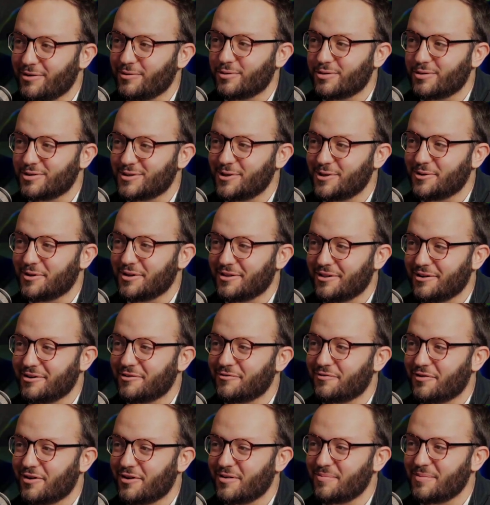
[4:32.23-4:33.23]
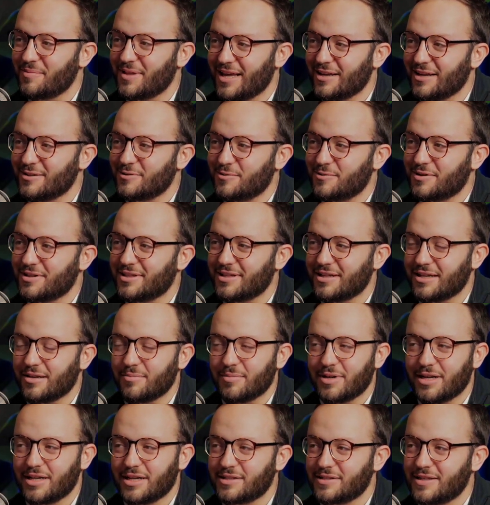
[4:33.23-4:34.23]
that you can learn from and that sort of thing.
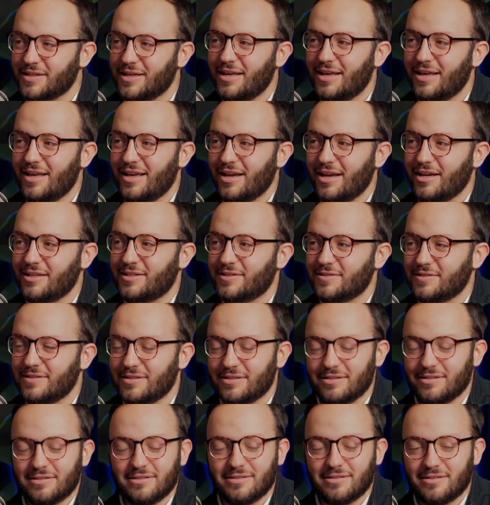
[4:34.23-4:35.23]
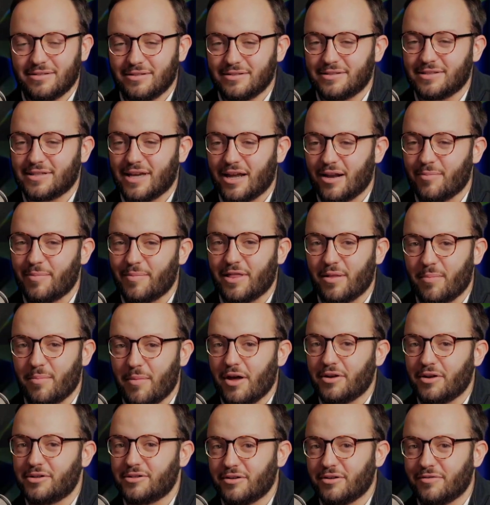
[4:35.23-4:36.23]
But it's kind of been the
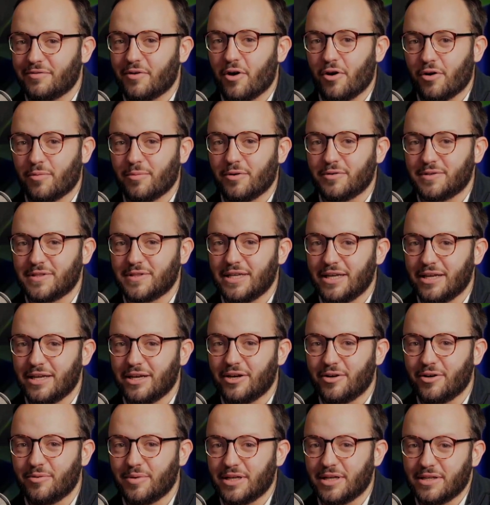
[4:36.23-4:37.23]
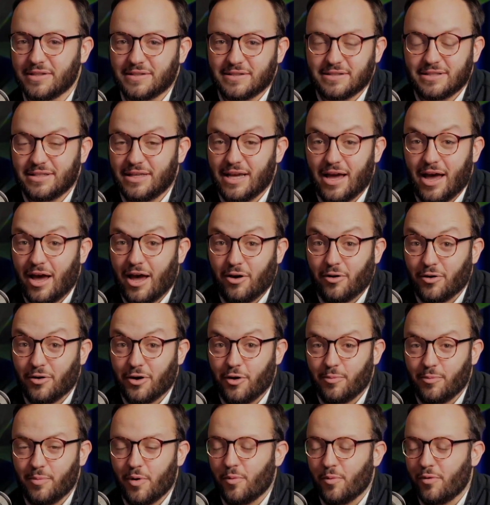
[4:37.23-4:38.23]
mantra of Kokomo CEO is, I don't know,
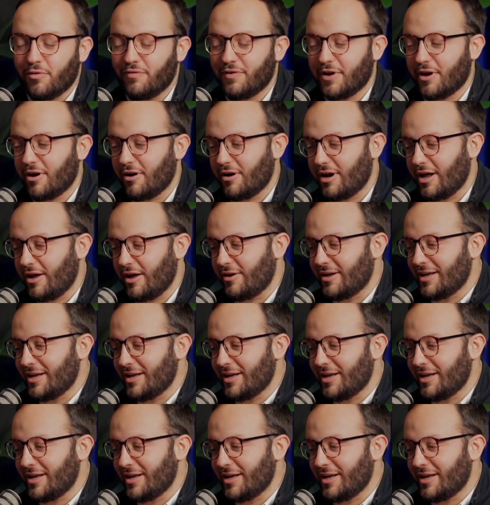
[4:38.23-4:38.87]
but we'll figure it out.